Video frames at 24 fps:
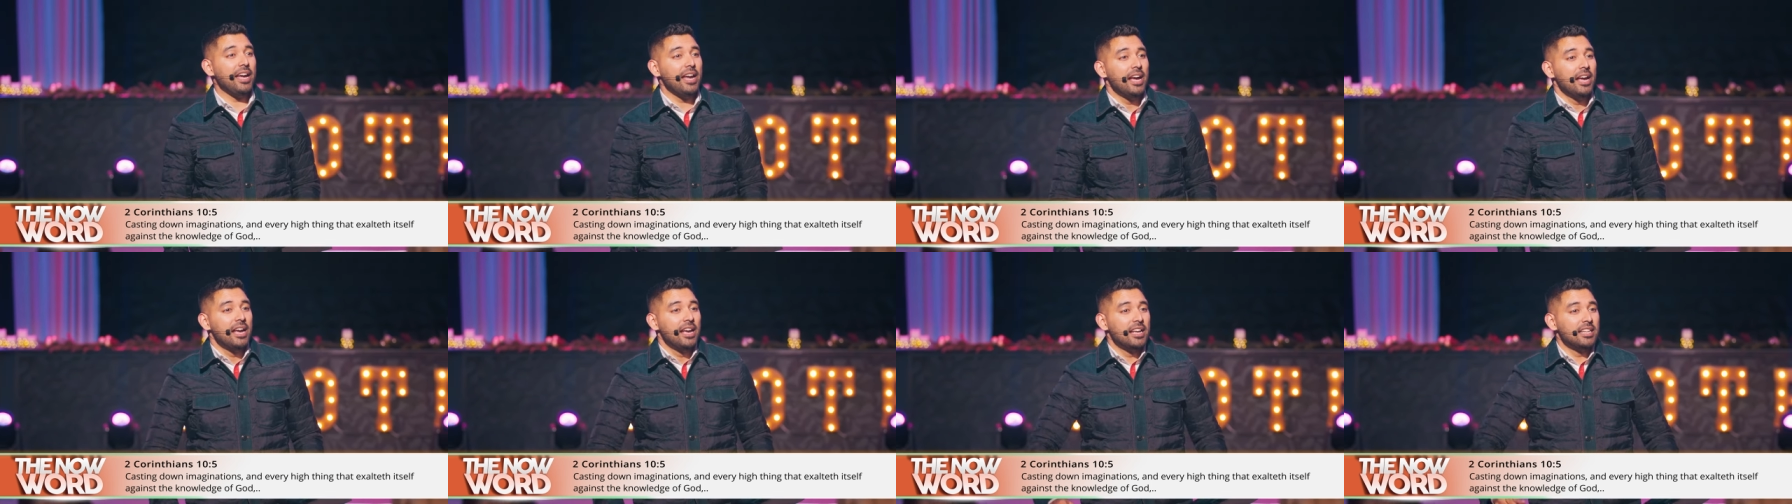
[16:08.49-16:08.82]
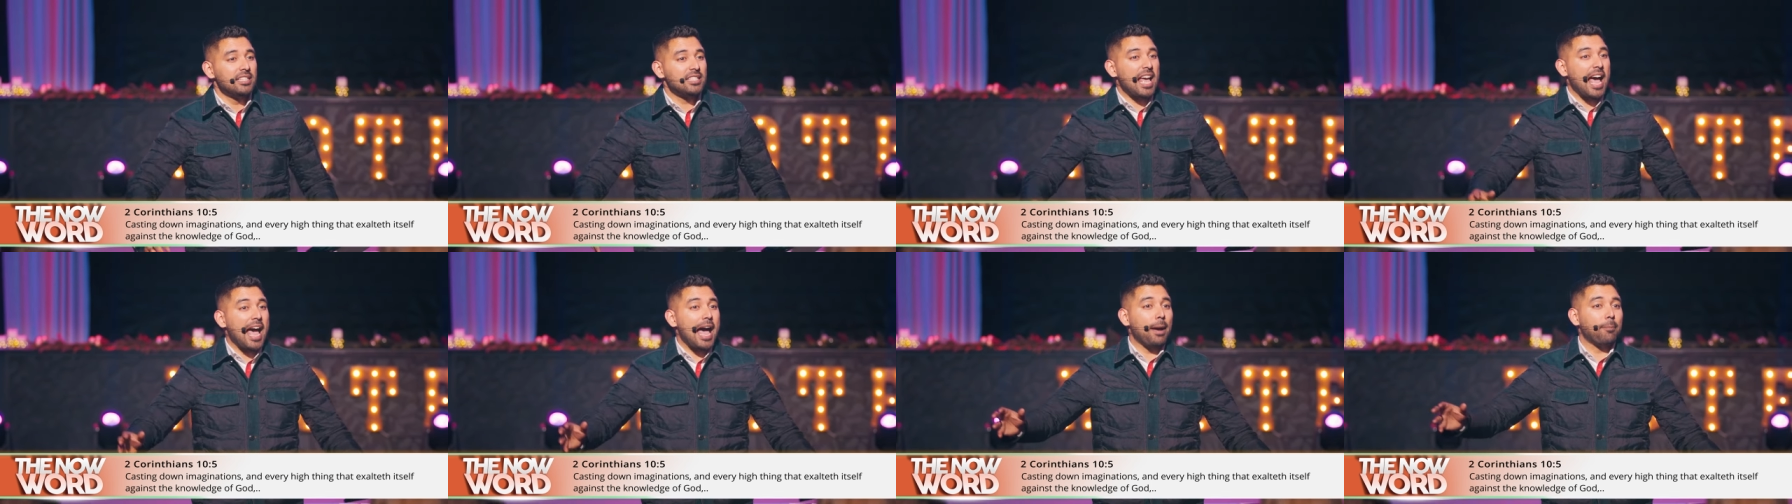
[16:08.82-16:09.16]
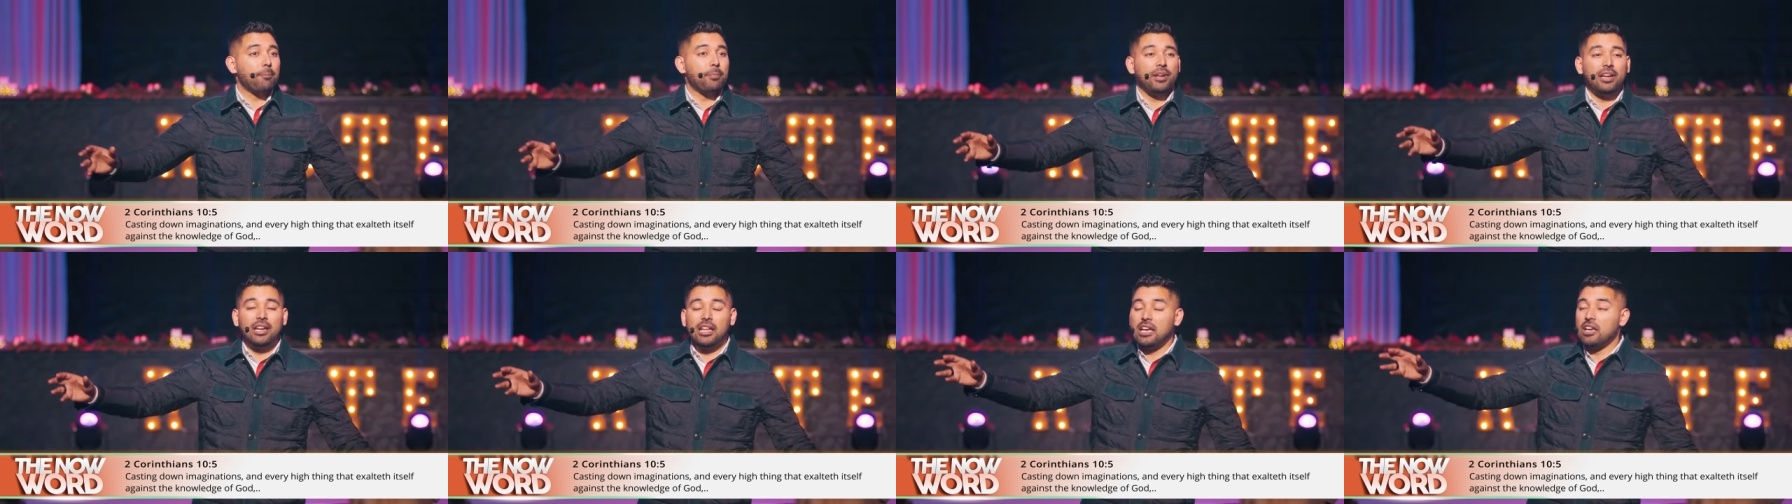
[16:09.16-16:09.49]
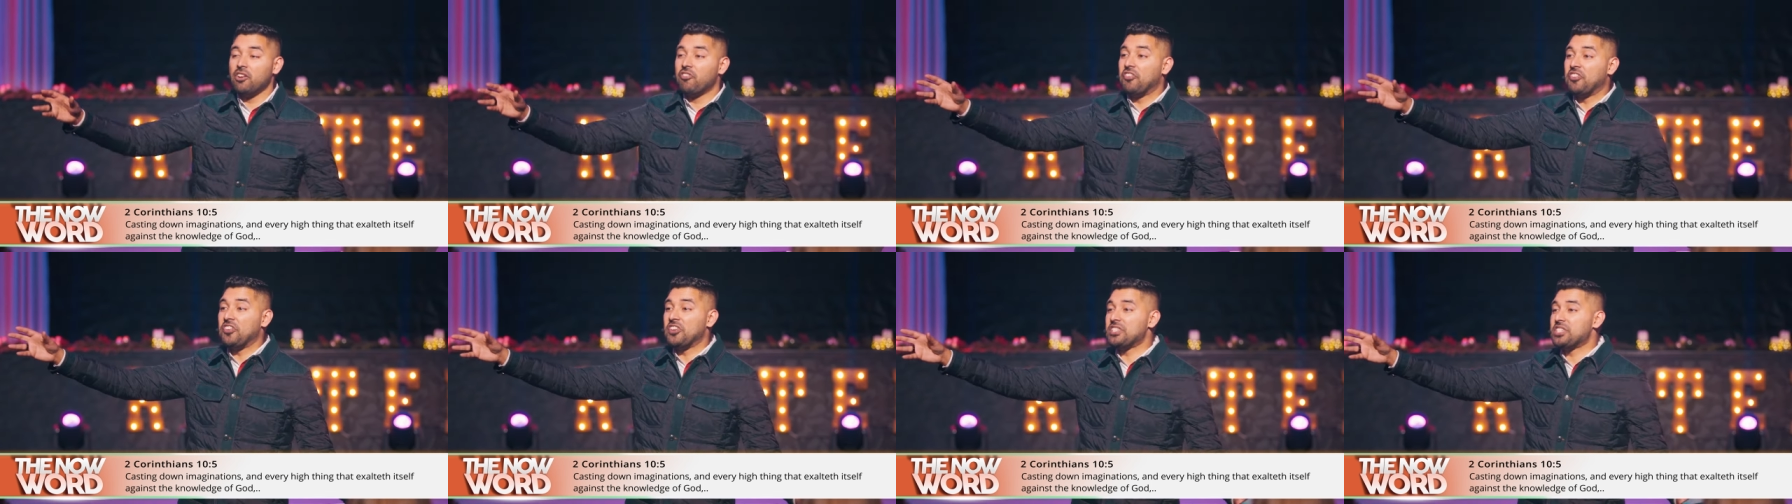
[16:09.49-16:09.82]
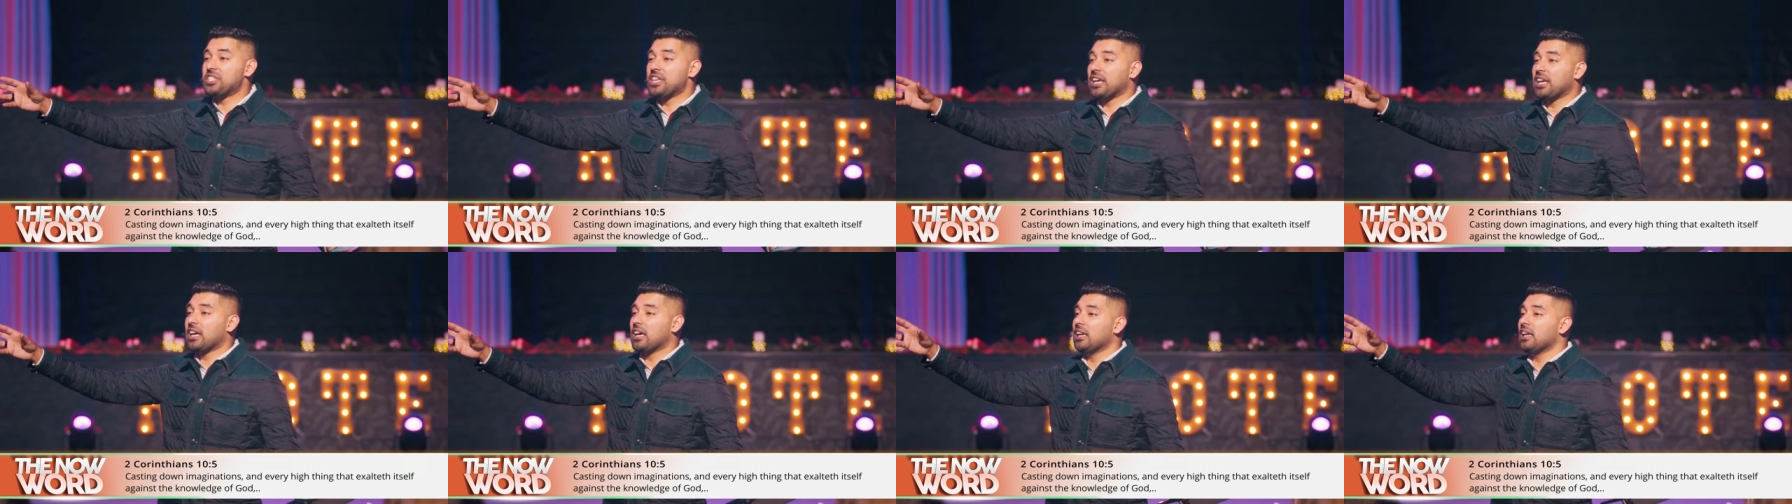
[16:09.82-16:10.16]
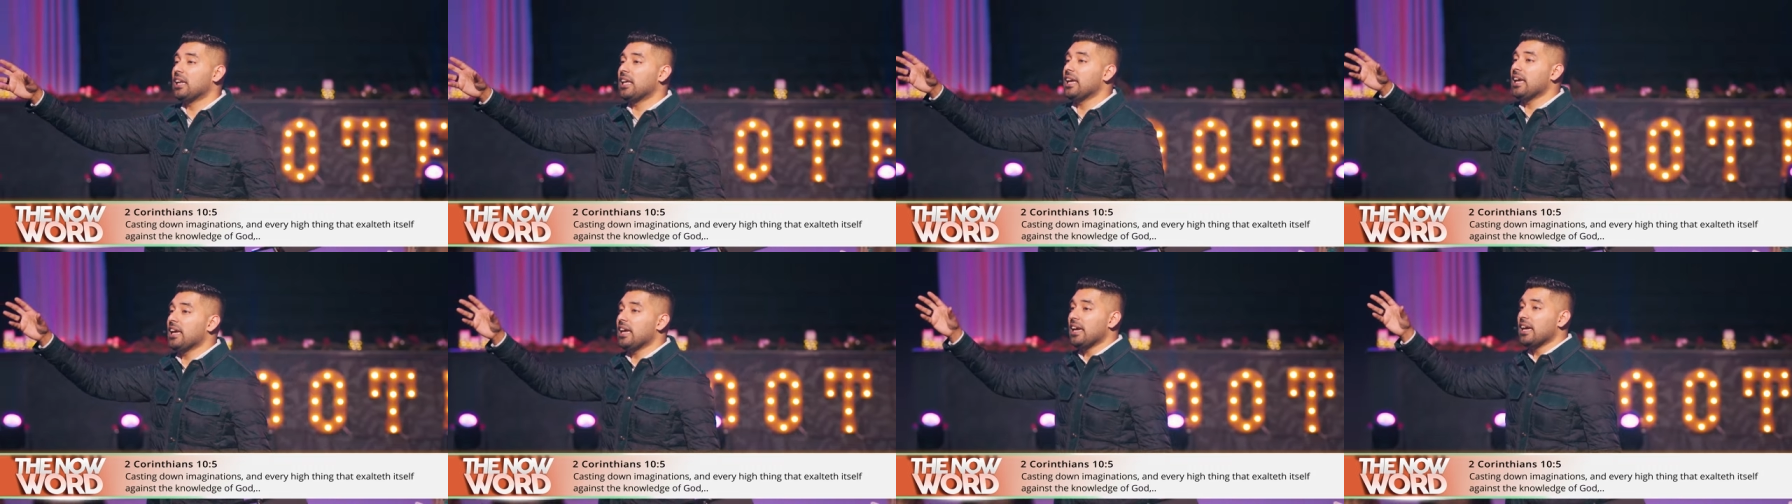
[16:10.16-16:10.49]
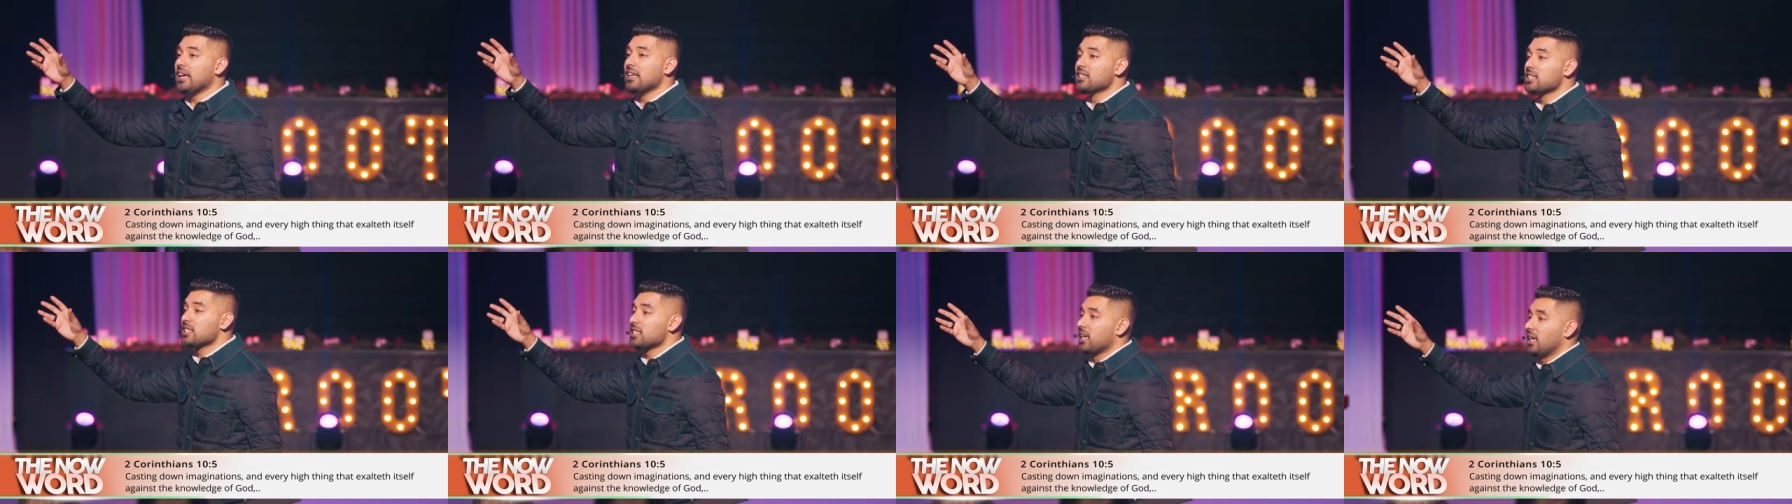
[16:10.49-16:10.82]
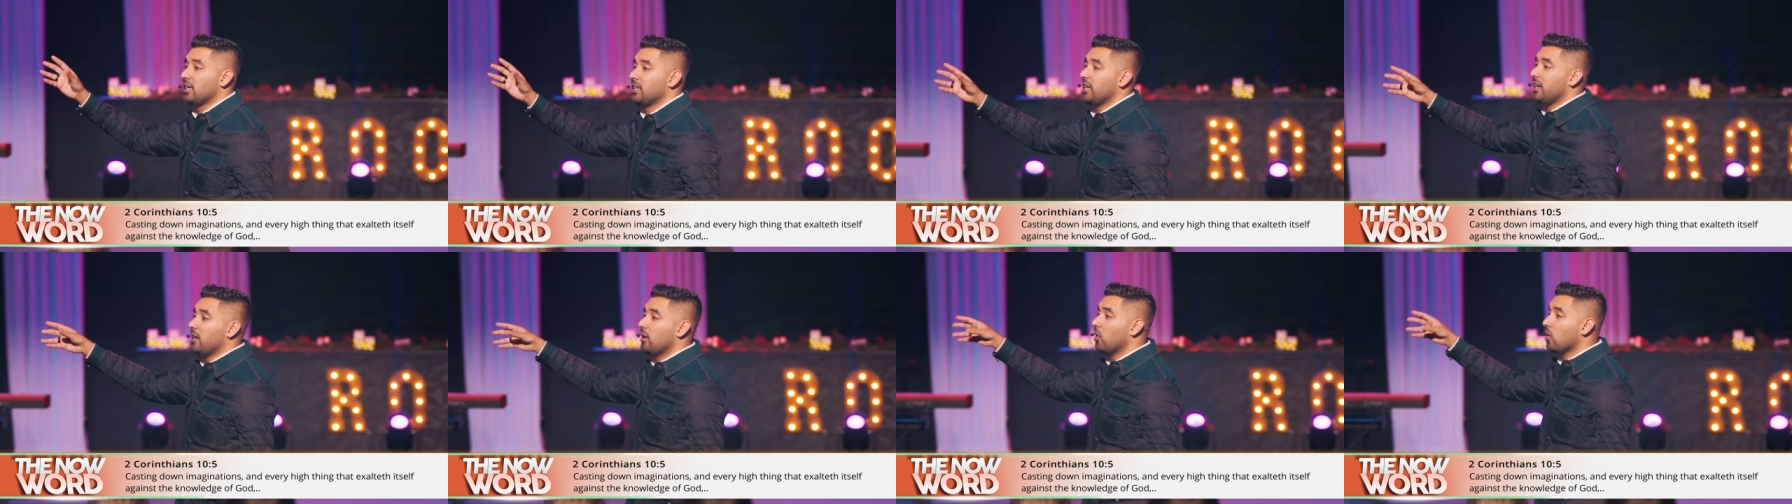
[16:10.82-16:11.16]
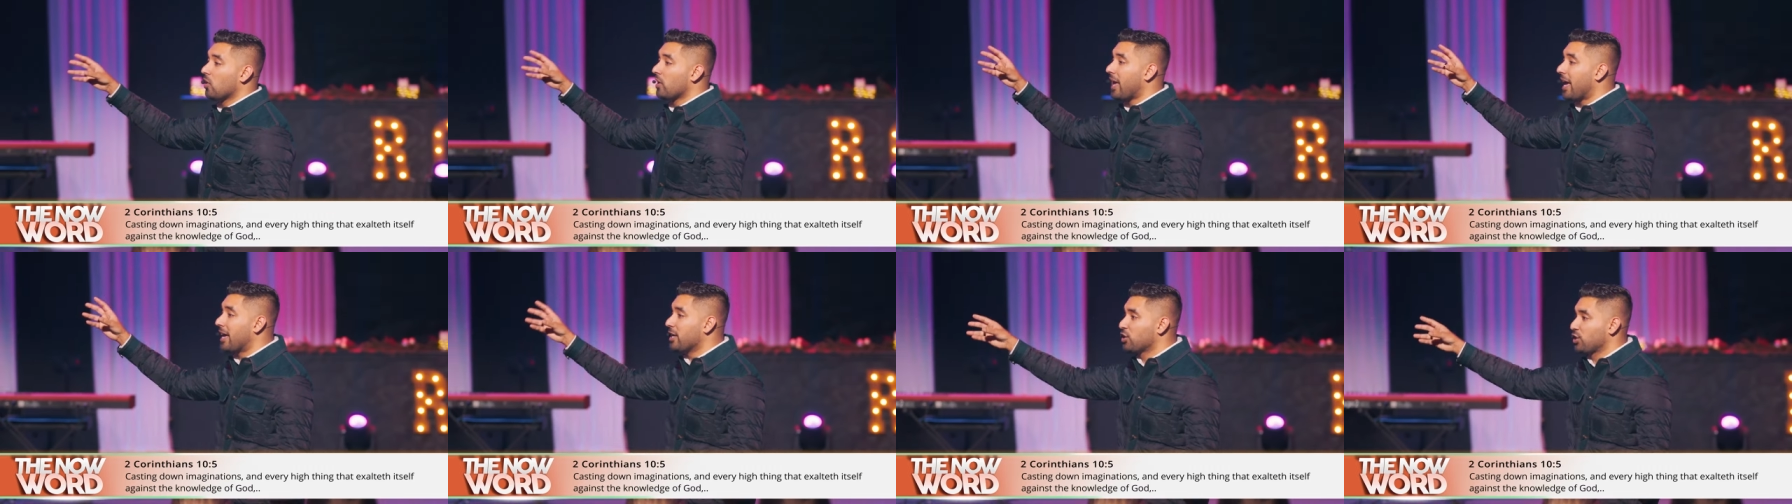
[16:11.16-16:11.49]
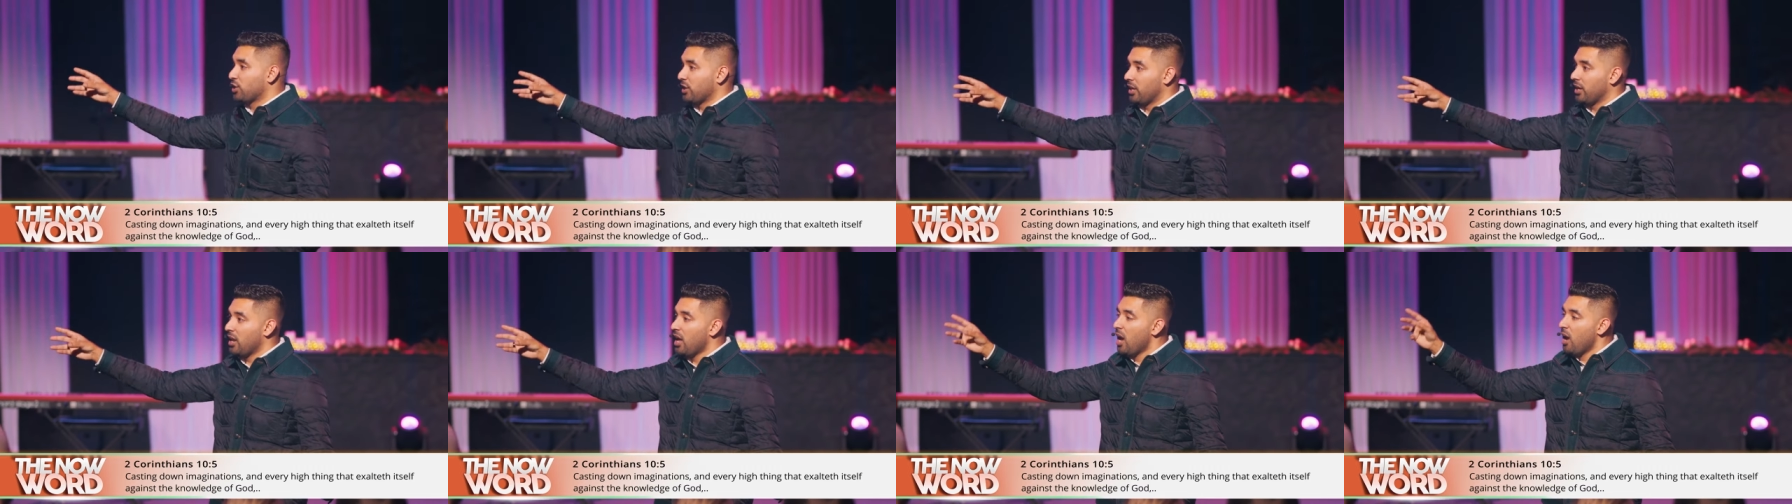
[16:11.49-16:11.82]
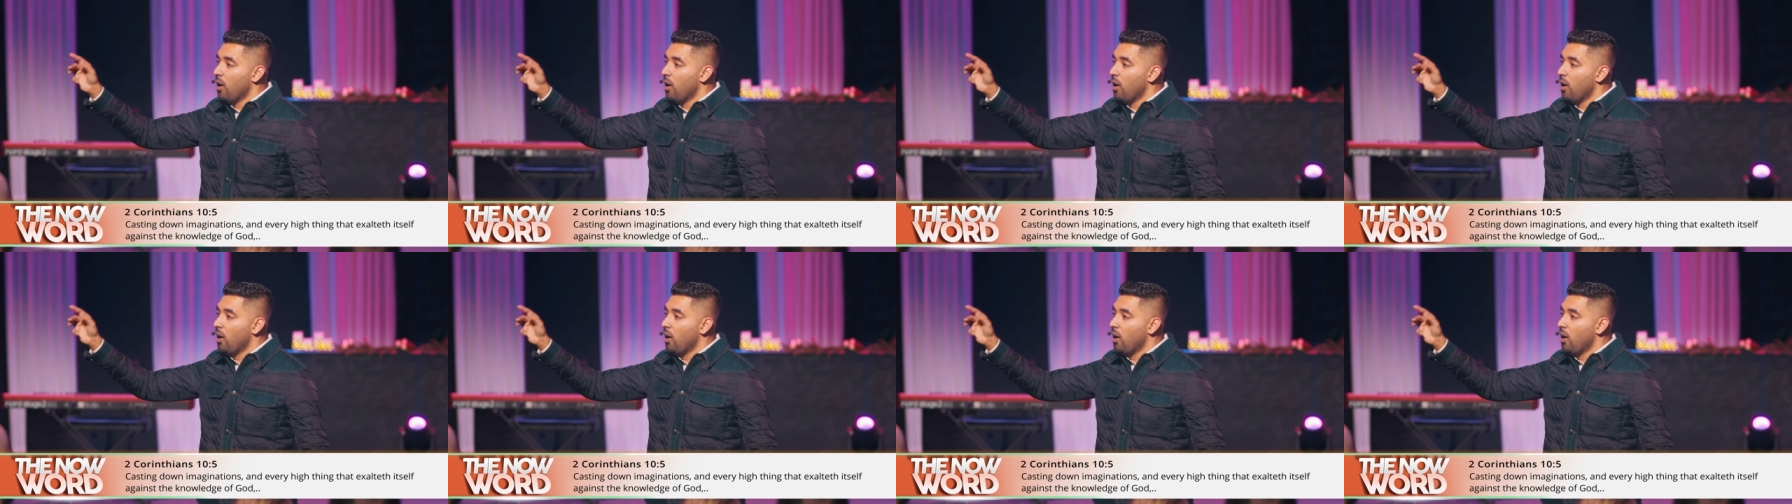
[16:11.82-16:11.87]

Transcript: is happening physically in certain location.